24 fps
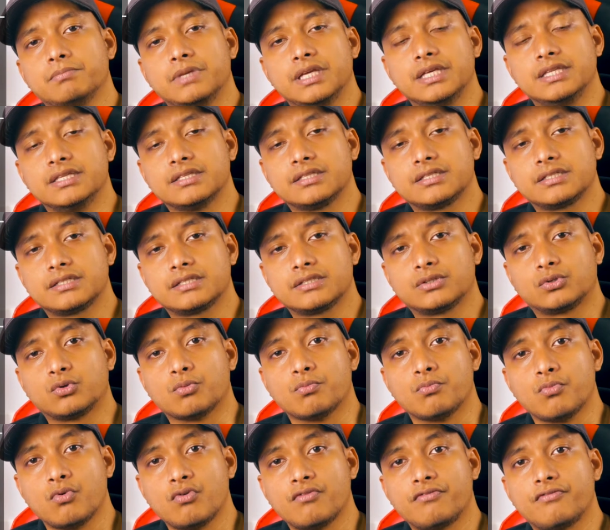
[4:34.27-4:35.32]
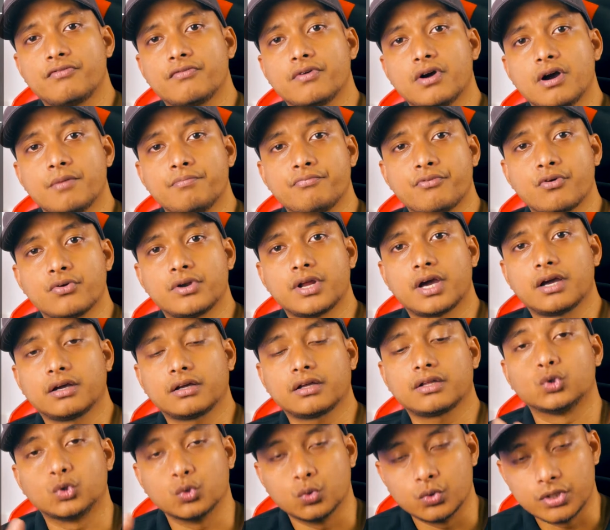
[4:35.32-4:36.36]
means to move a
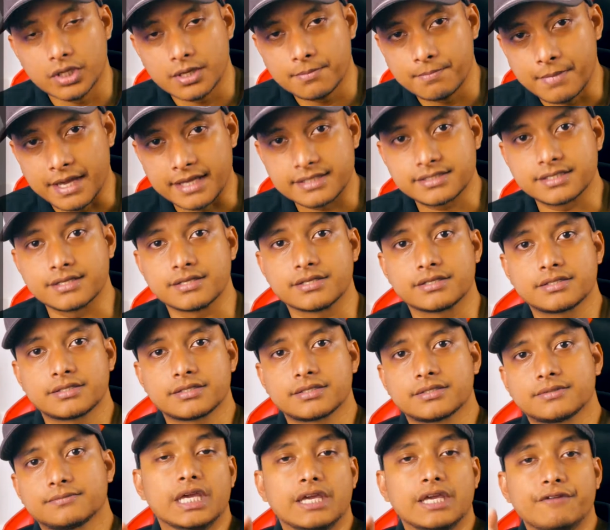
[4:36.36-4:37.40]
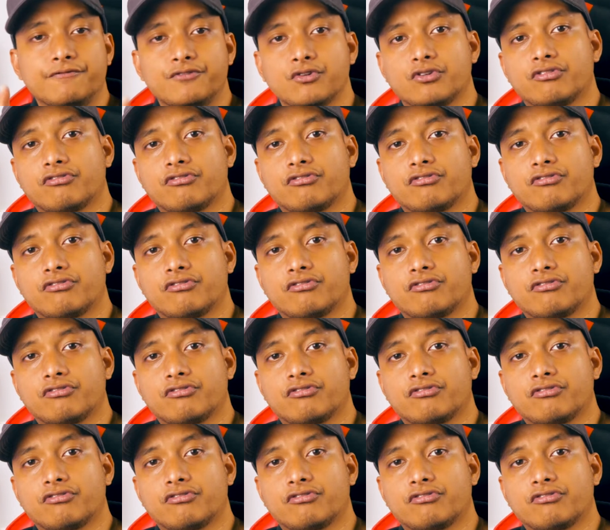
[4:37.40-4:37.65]
product to the masses. If you